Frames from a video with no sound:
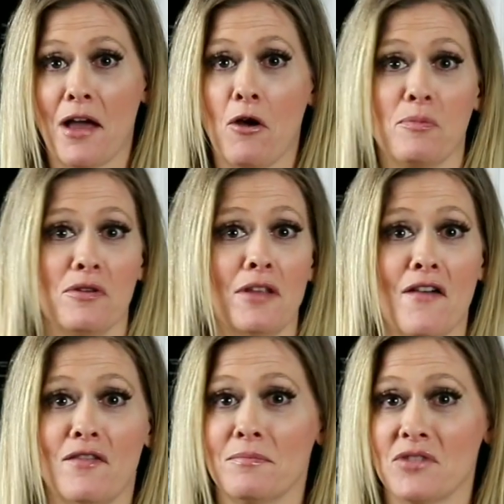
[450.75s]
I hope you
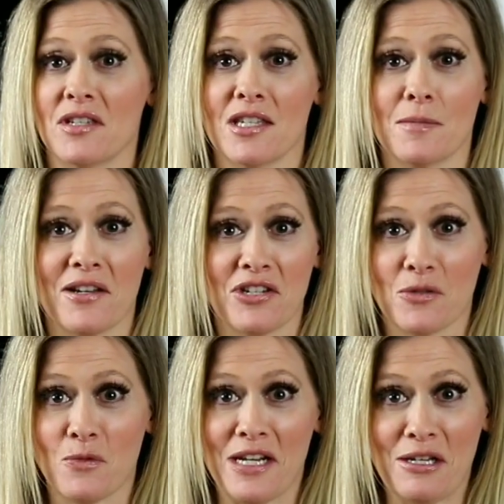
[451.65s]
love them just as much
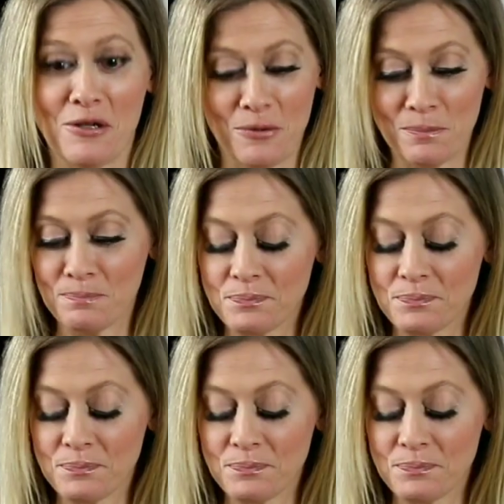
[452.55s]
as we do.